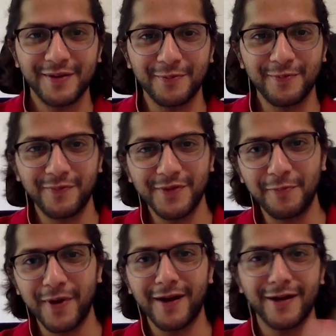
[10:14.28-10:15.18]
the
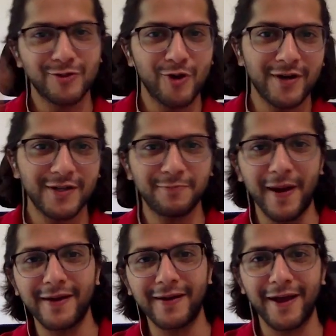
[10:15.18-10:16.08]
brain does not
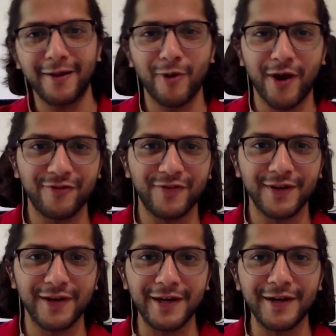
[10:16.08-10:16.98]
spend time or
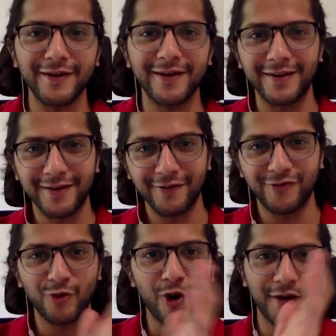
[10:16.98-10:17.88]
effort linearly. If
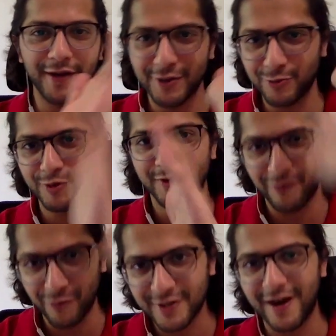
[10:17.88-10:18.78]
you context switch, you
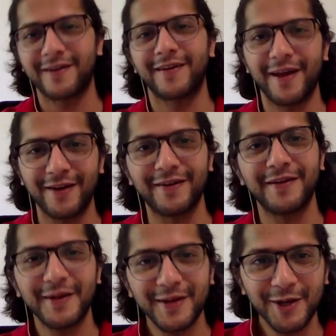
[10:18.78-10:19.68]
have to start again
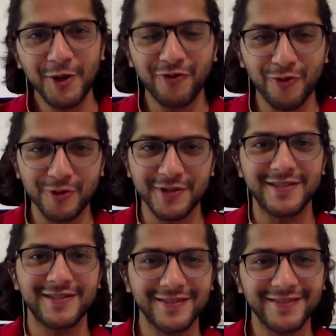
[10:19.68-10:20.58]
in your focus.